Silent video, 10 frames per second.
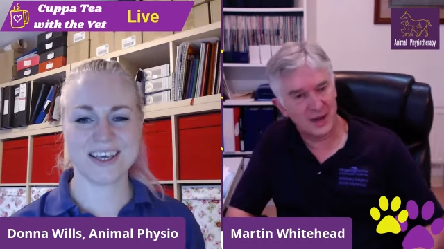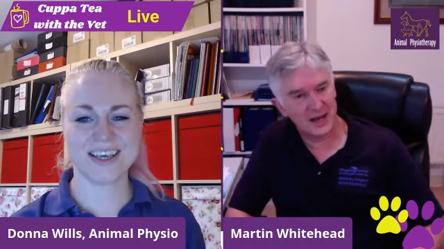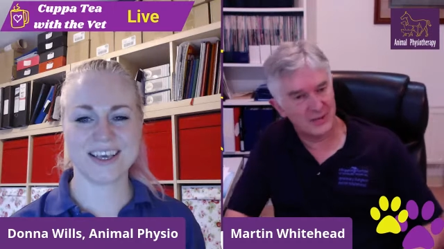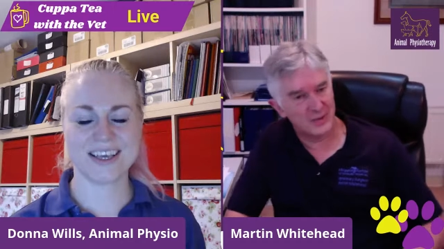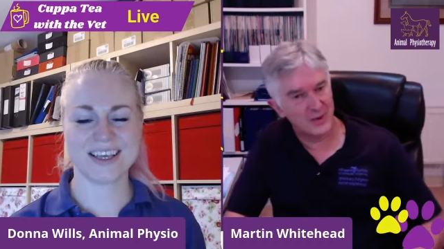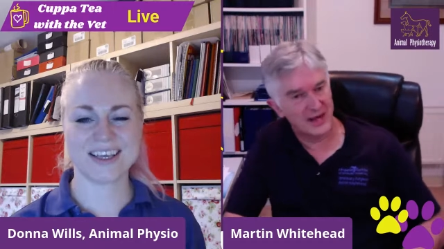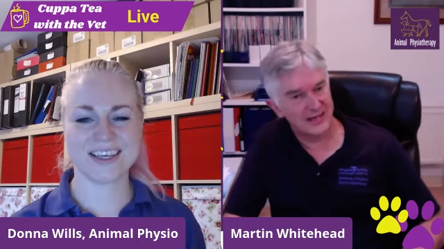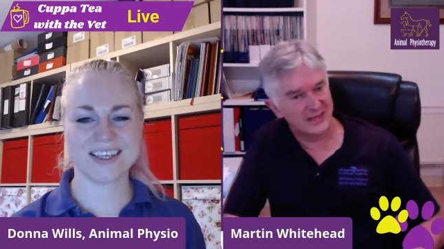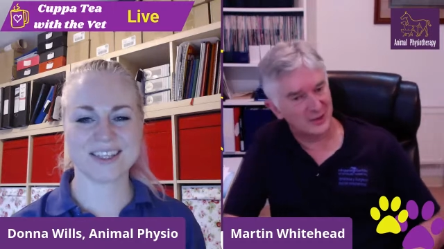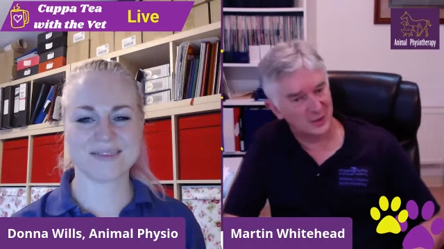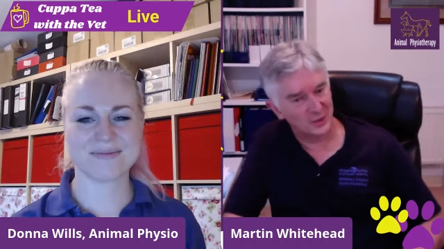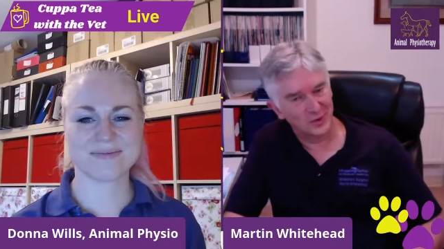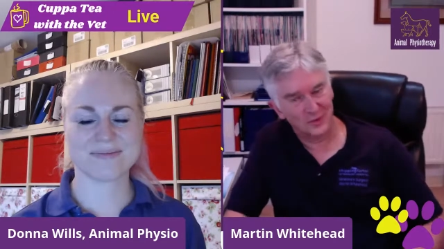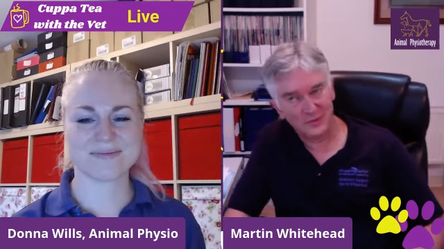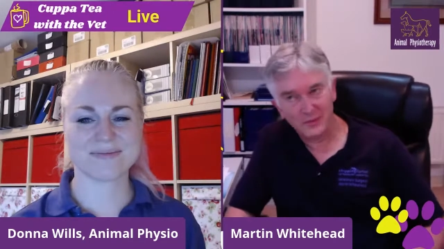Speaker 1: place we went to,
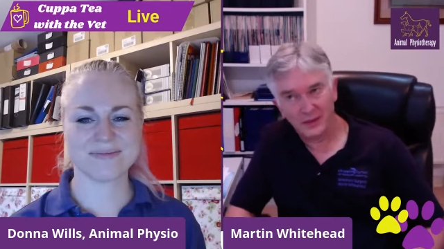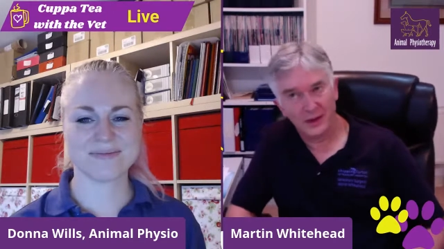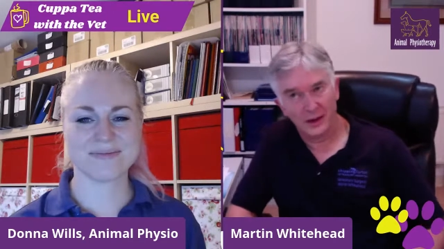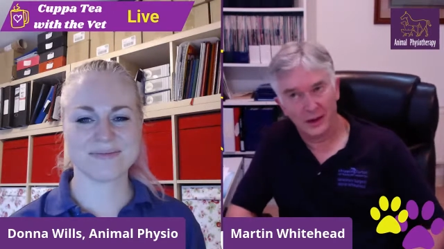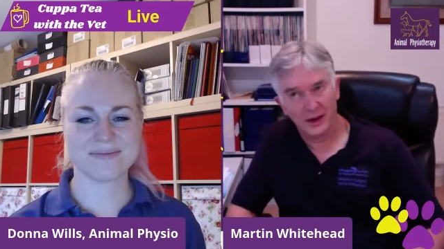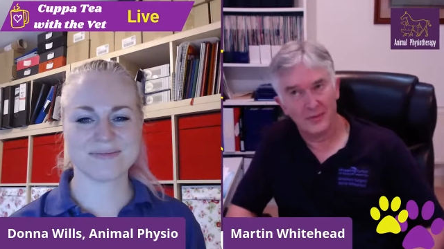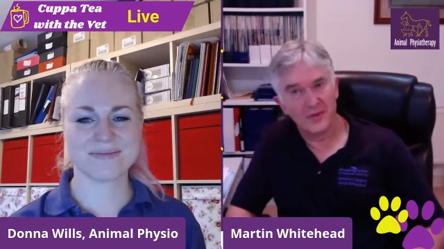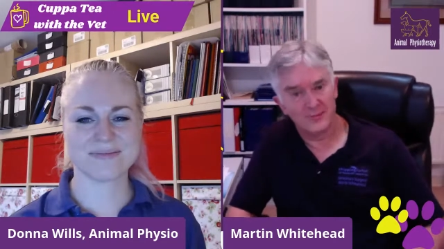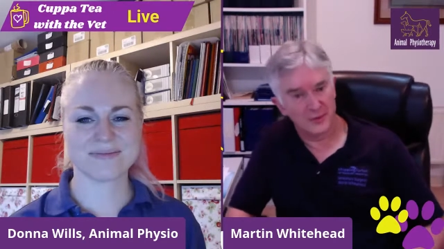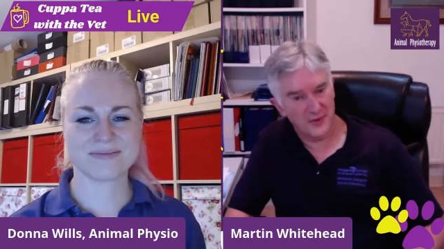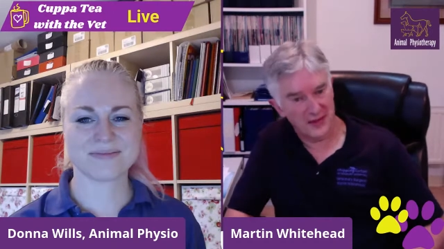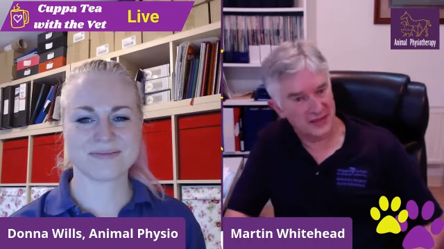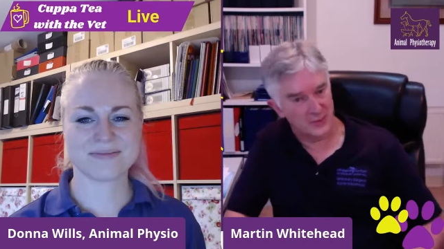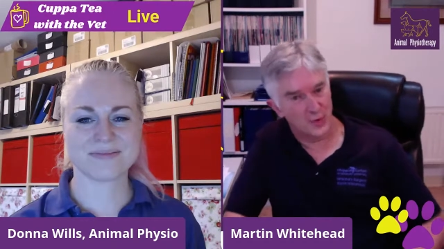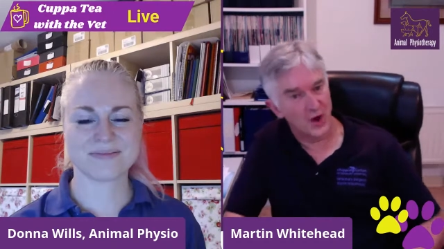um, the professor's
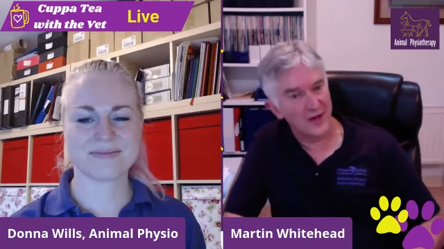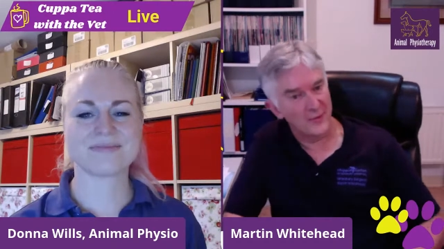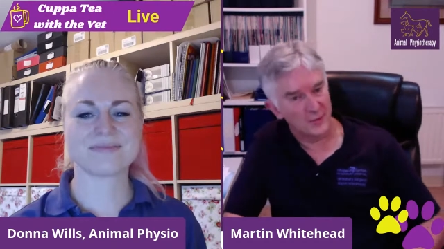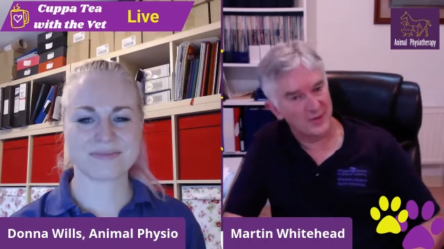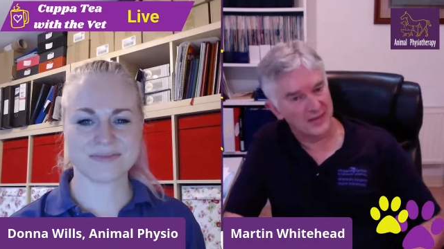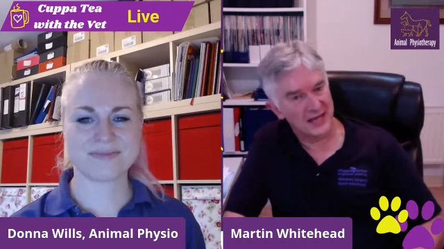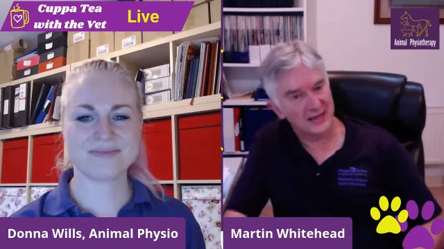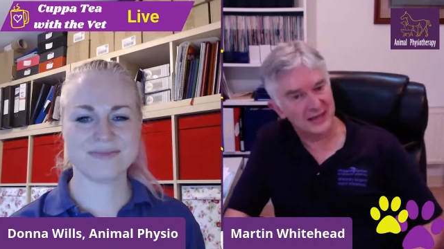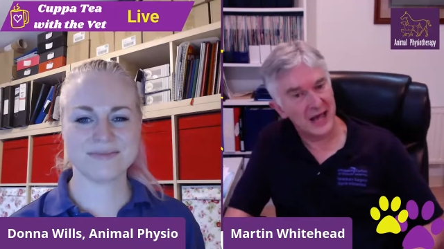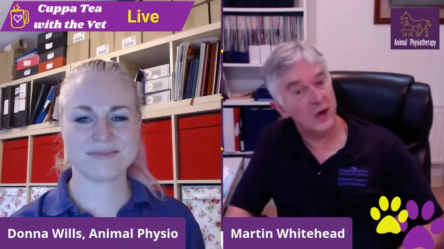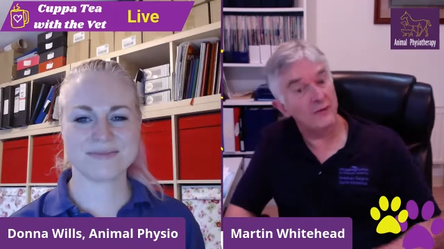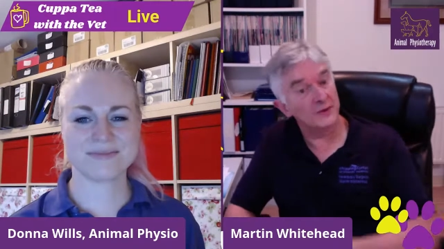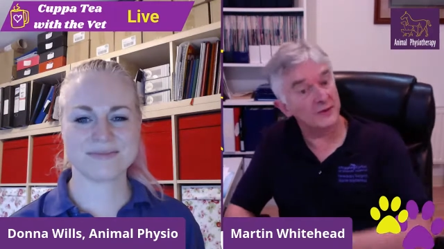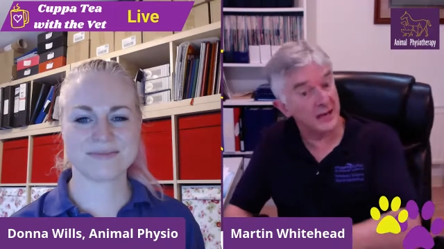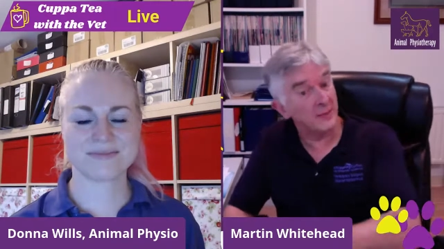wife would take the day off and
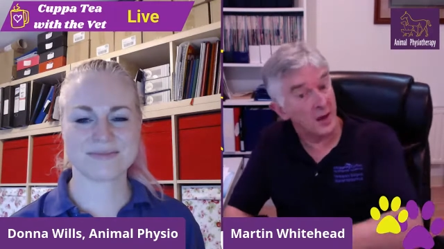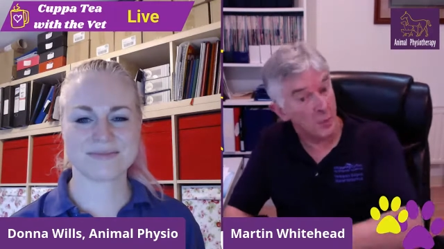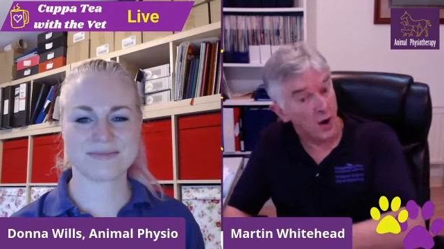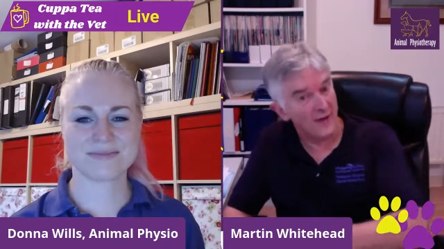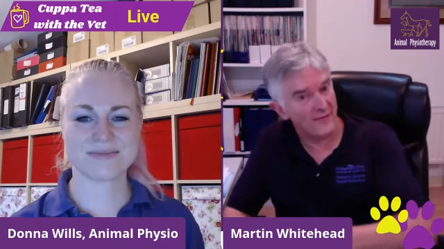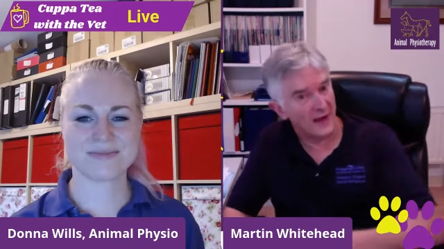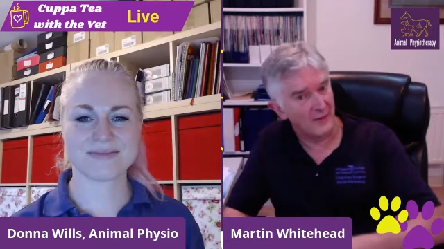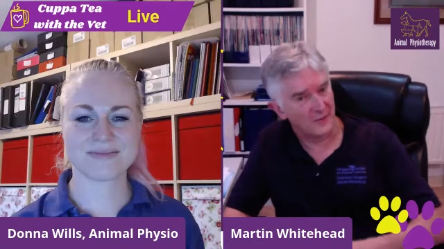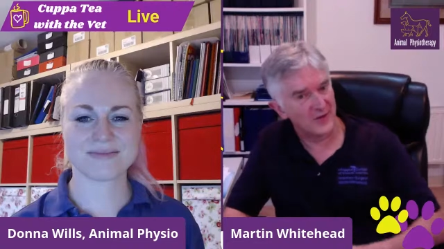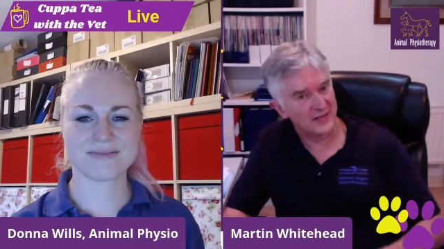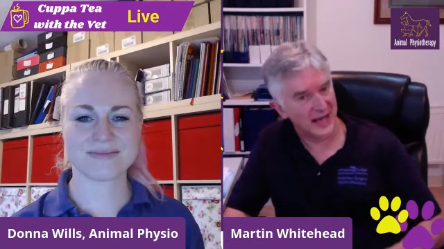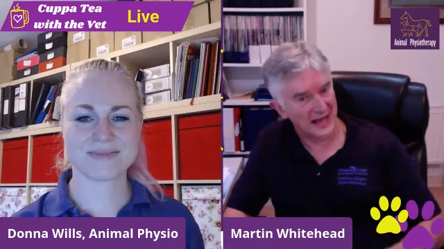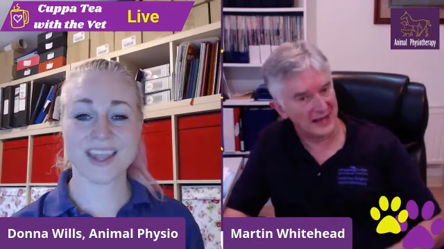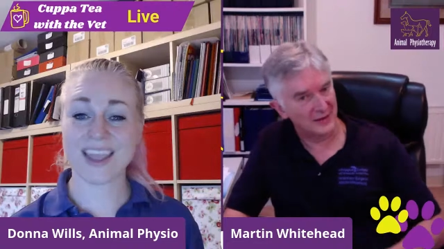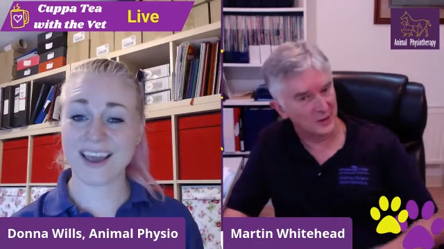take my wife out for the day
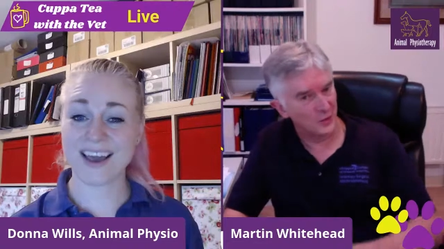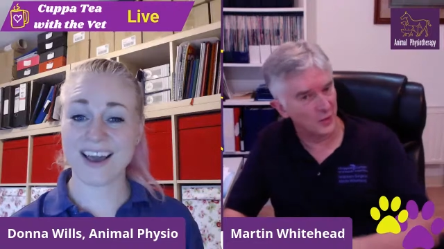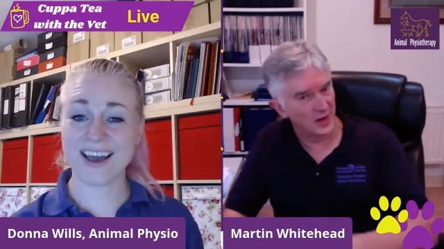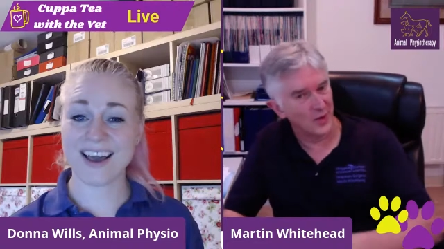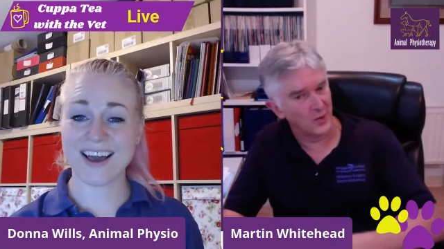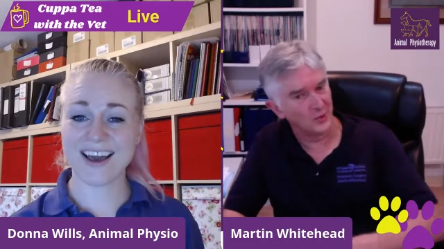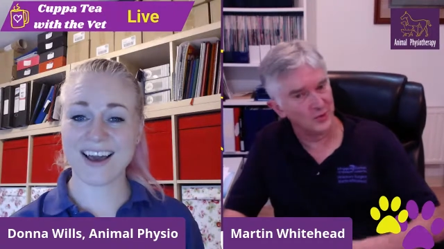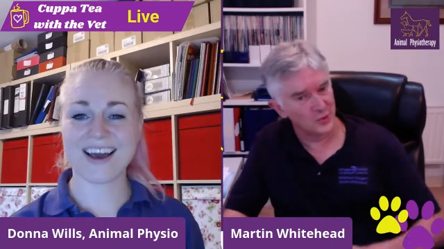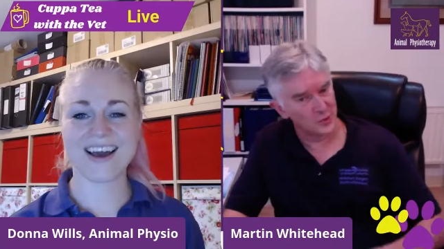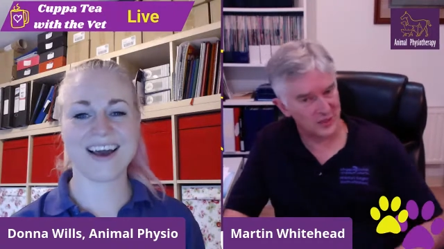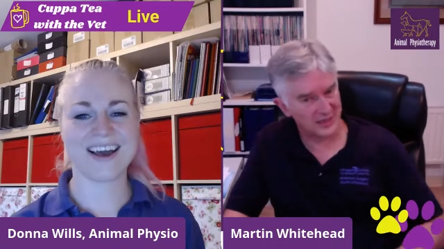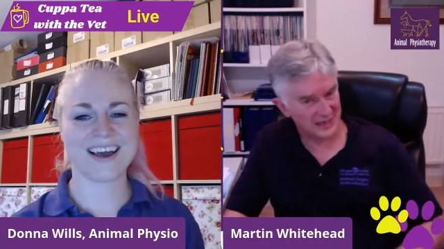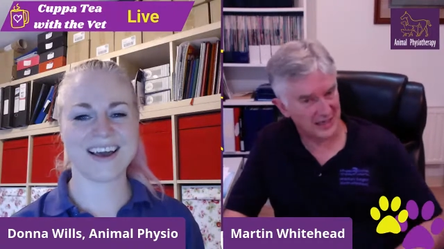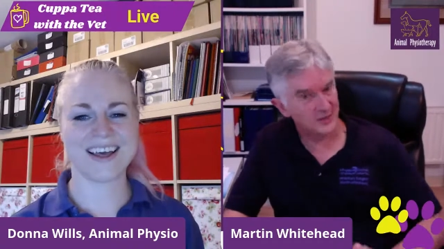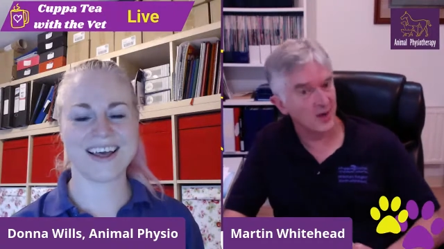and do all the local tourist
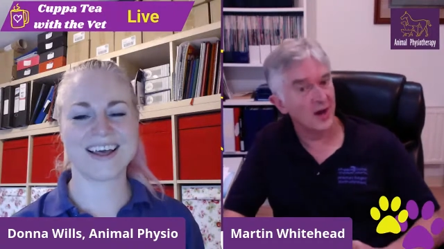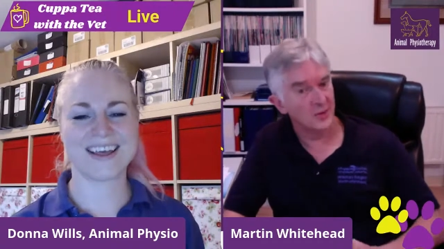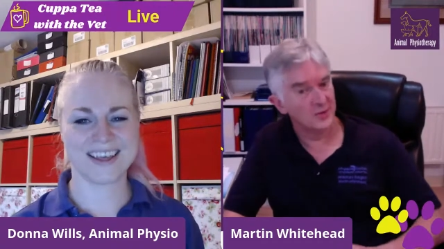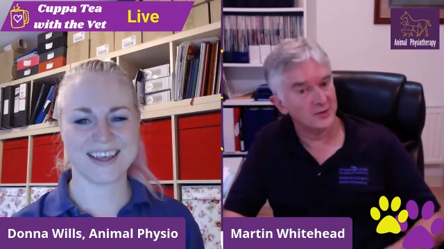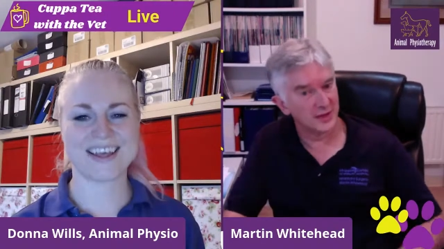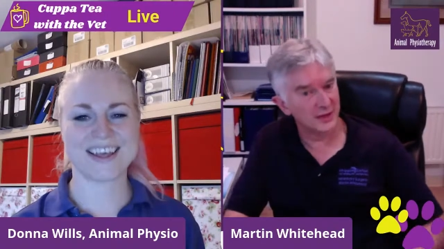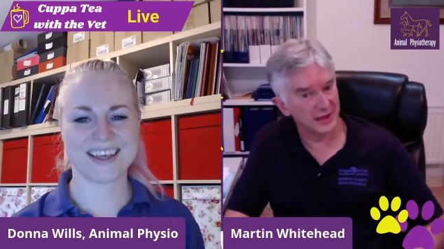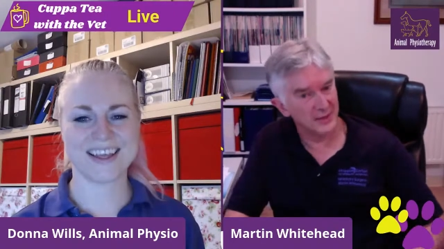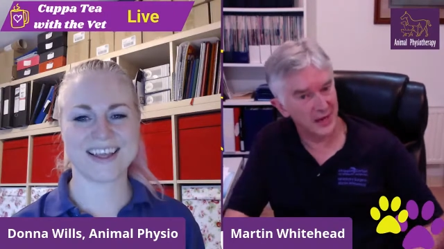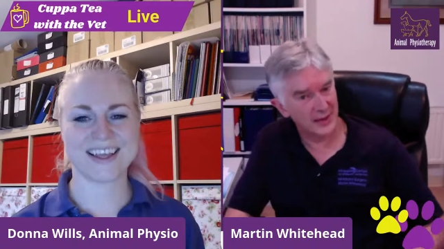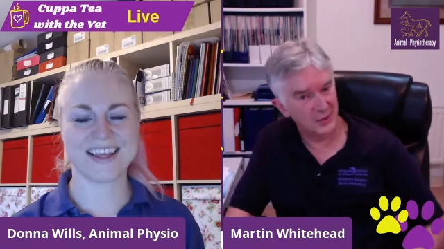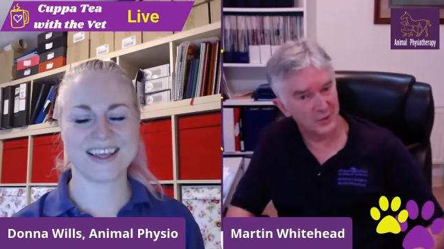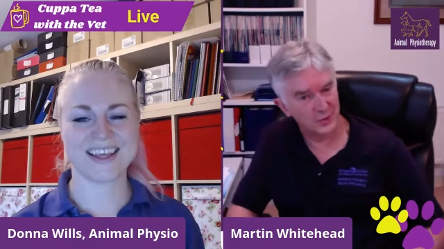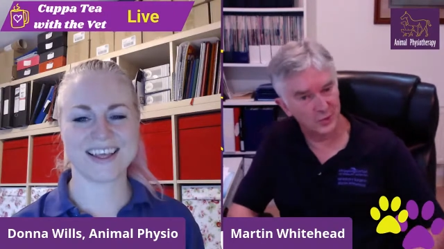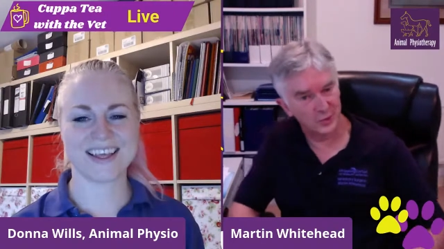things while I was in the medical
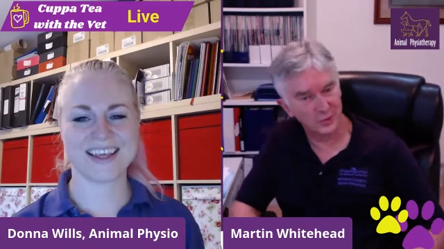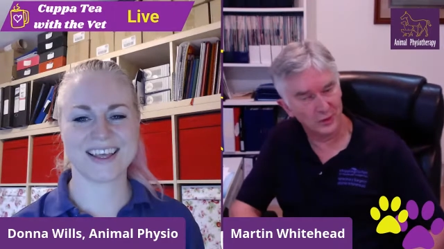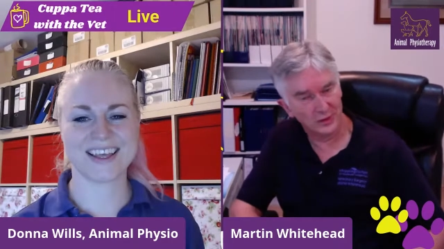school.